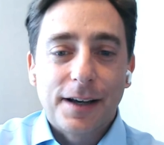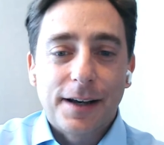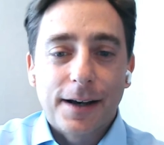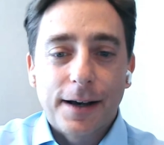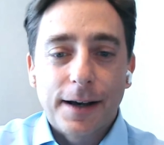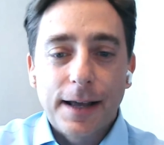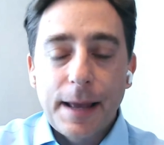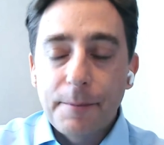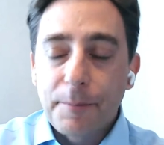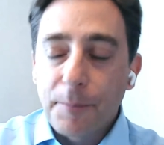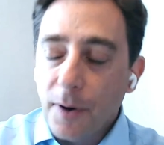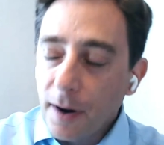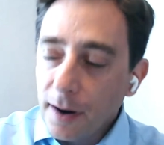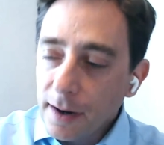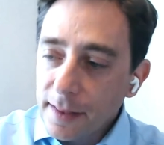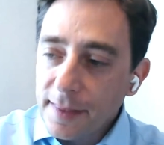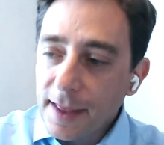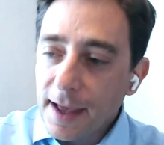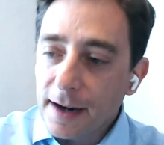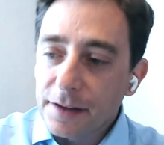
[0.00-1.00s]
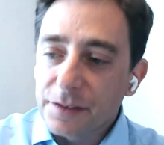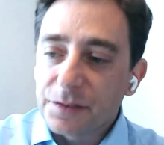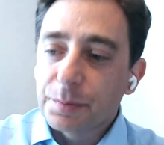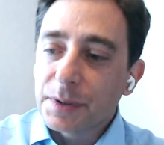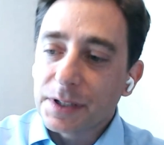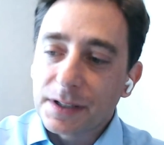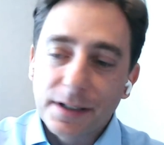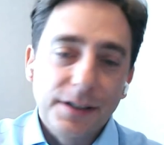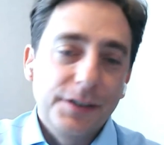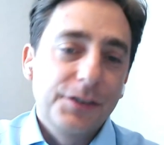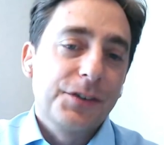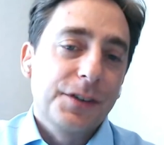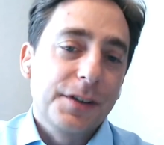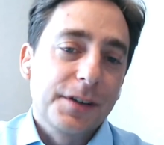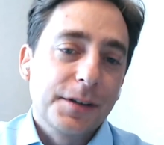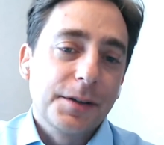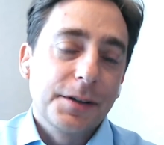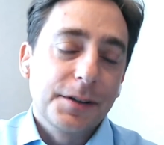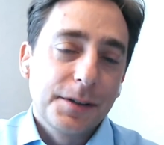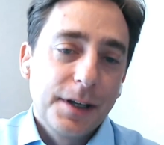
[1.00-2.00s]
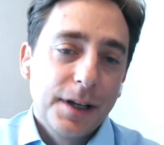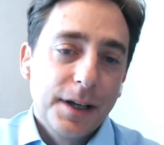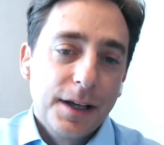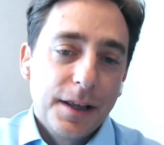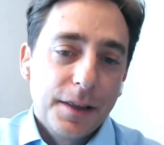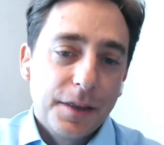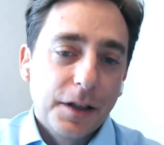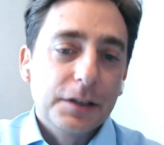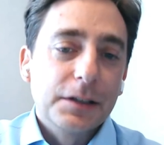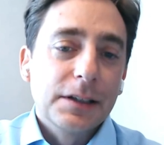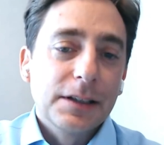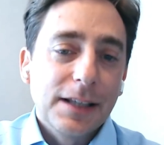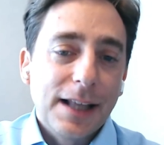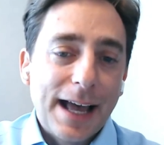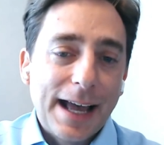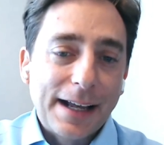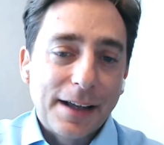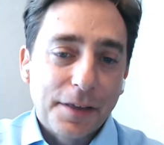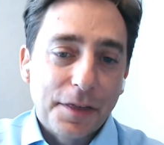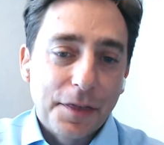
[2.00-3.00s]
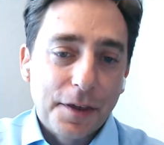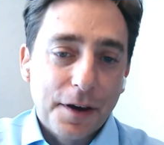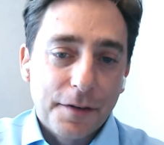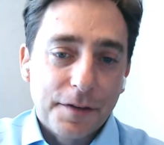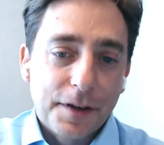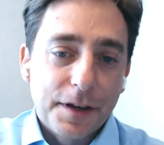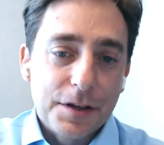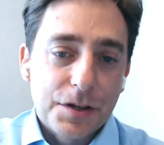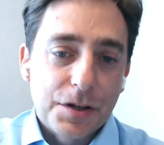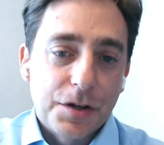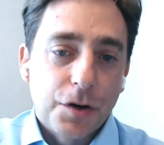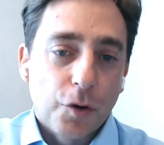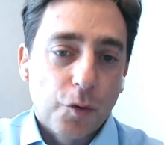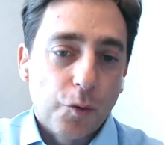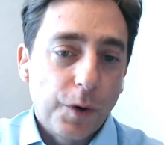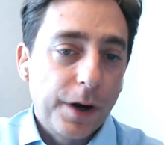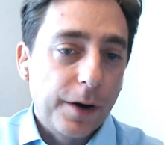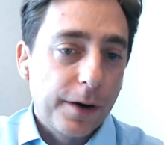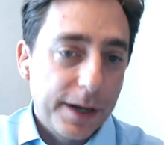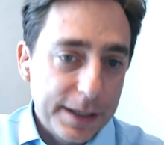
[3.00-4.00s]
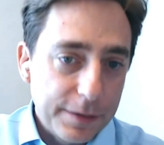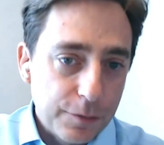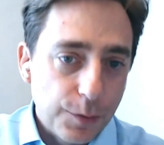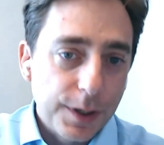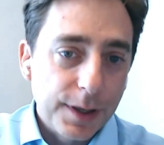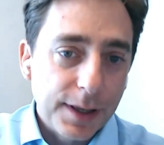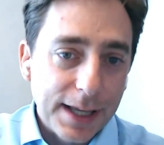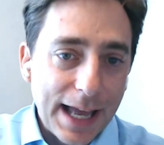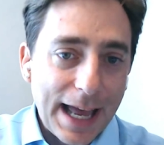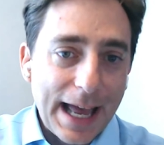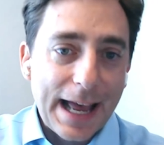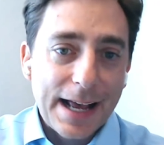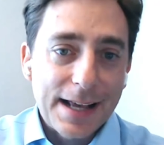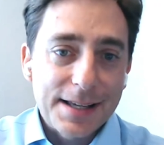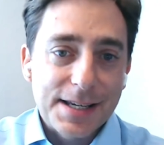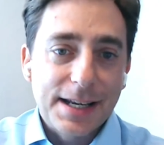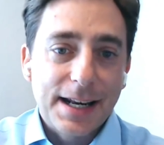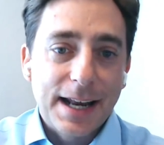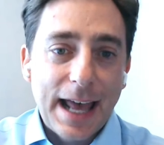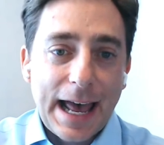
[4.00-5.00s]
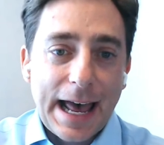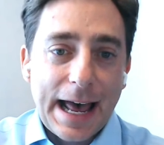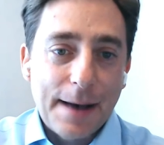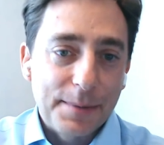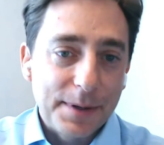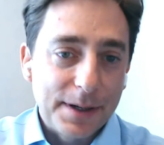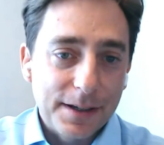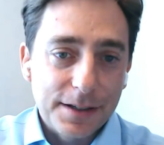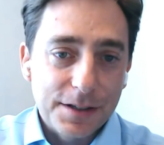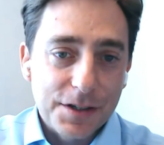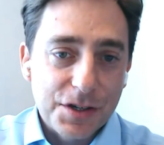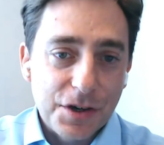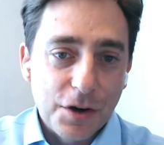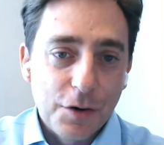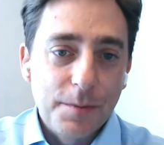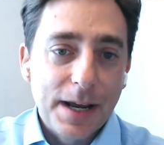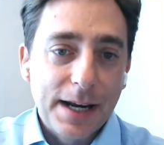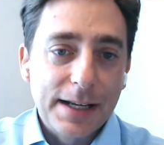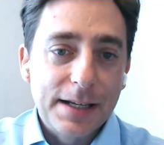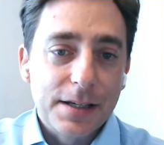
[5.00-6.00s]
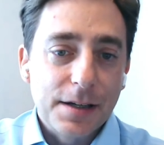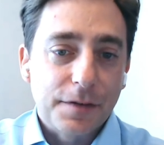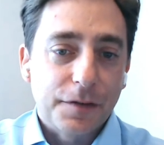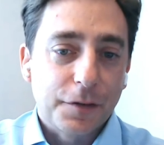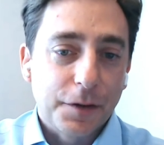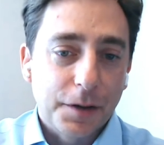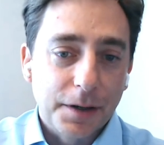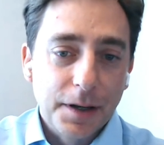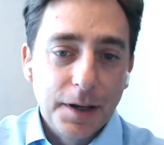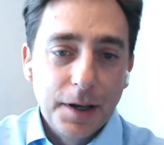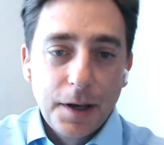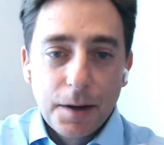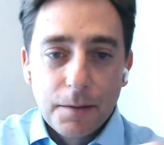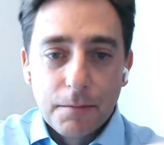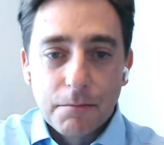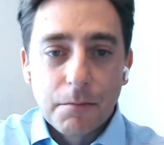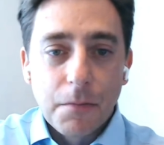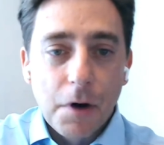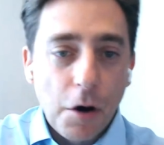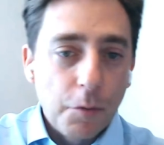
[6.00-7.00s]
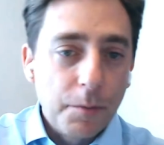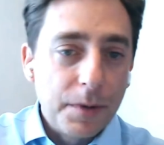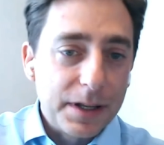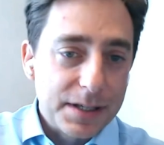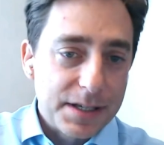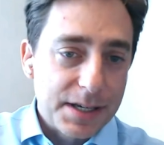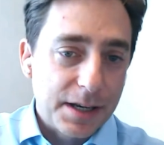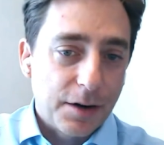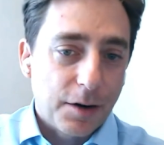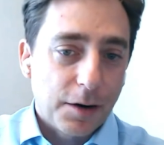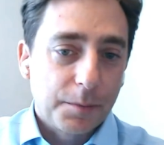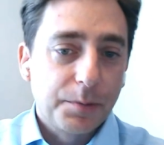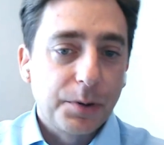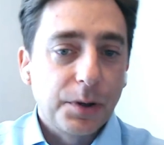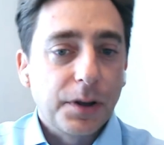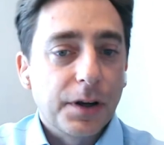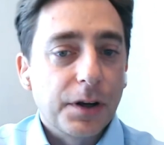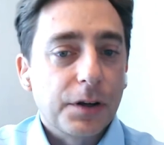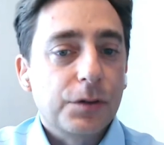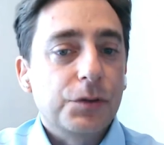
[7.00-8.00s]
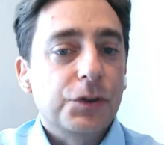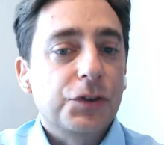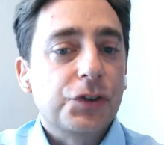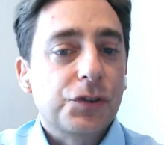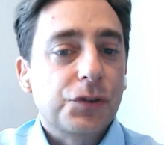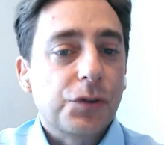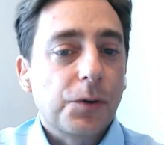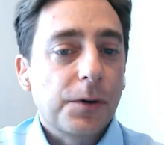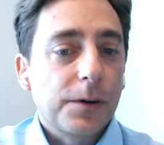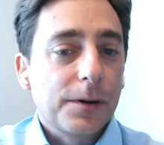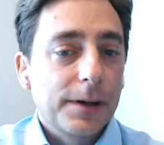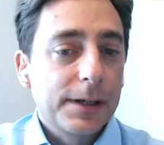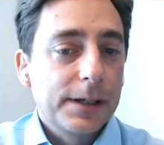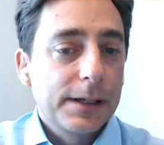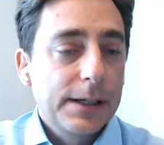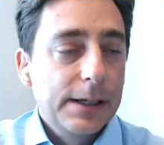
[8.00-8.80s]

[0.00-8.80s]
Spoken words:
And part of that is because of the length of his career. He really has inhabited so many different moments in our political story